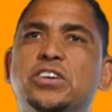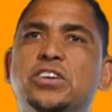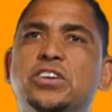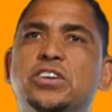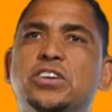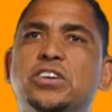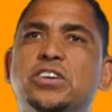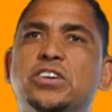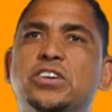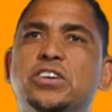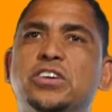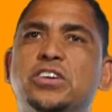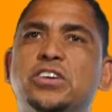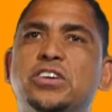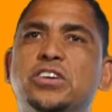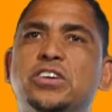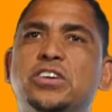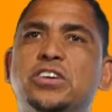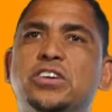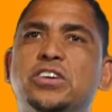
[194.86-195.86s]

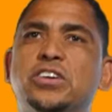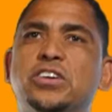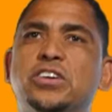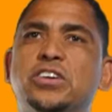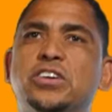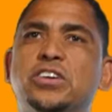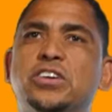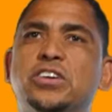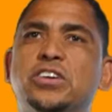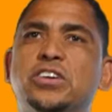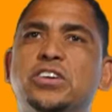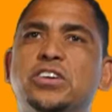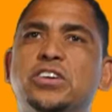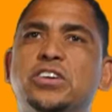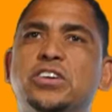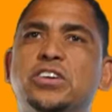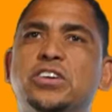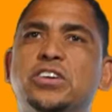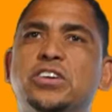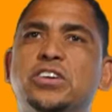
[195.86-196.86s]

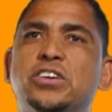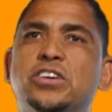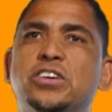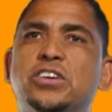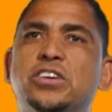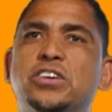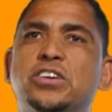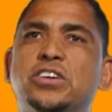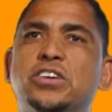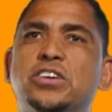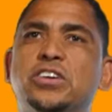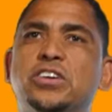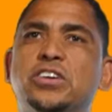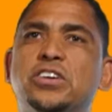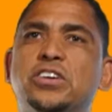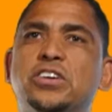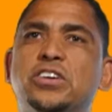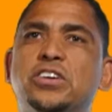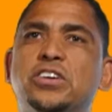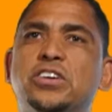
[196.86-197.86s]

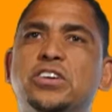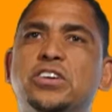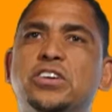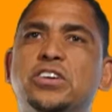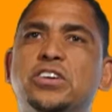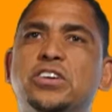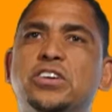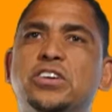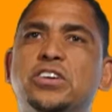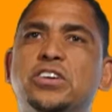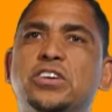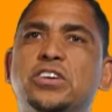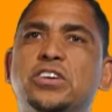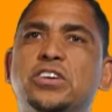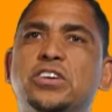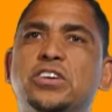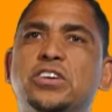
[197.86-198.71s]
The face doesn't move, so there is nothing to read.